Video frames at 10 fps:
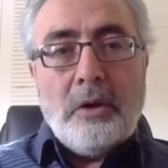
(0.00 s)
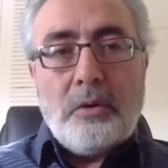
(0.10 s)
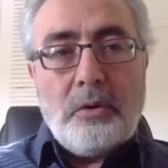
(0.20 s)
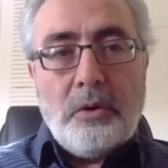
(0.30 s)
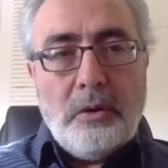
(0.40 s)

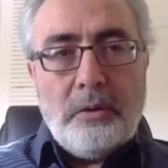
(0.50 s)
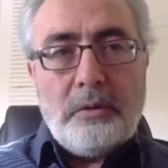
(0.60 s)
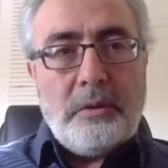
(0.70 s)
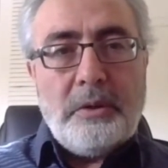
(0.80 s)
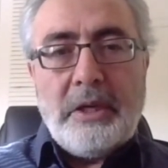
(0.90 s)

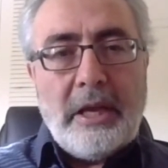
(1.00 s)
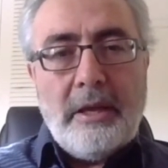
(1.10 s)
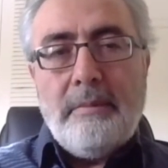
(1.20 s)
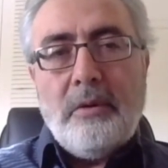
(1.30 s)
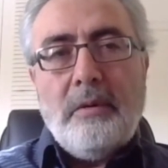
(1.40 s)
wrote the
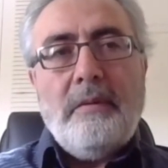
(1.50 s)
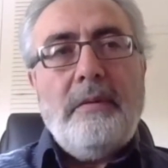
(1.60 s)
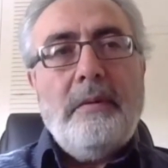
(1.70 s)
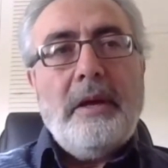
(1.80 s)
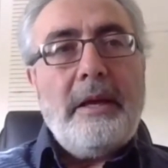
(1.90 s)
name of
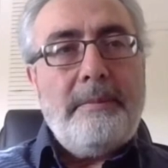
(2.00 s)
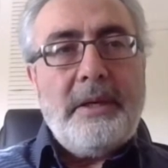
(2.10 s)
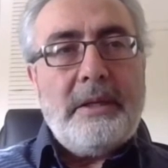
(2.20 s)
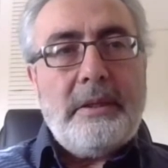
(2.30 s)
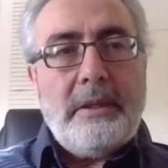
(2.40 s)

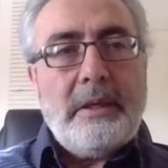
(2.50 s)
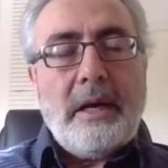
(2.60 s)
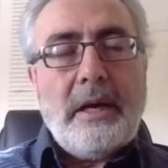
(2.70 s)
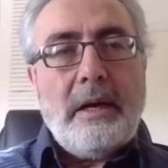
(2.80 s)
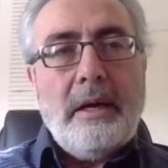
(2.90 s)
Ibn
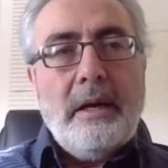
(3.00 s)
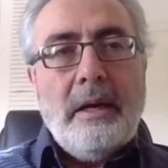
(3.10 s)
Sina